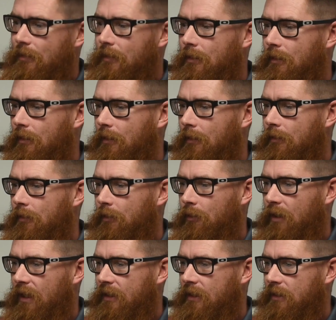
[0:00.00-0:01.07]

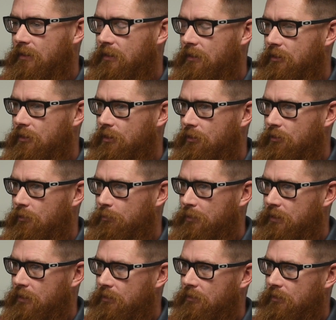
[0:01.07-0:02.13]
I think that she could
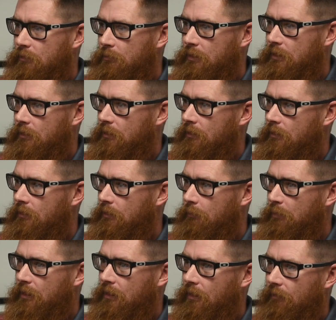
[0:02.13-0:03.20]
potentially be a
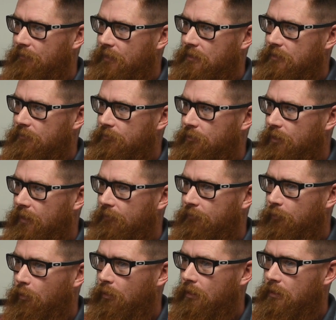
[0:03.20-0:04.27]
big offensive threat
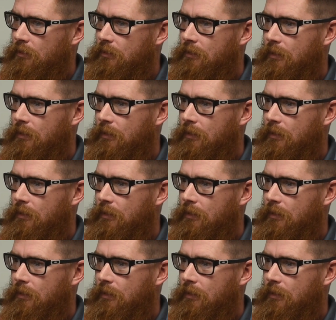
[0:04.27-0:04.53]
for us.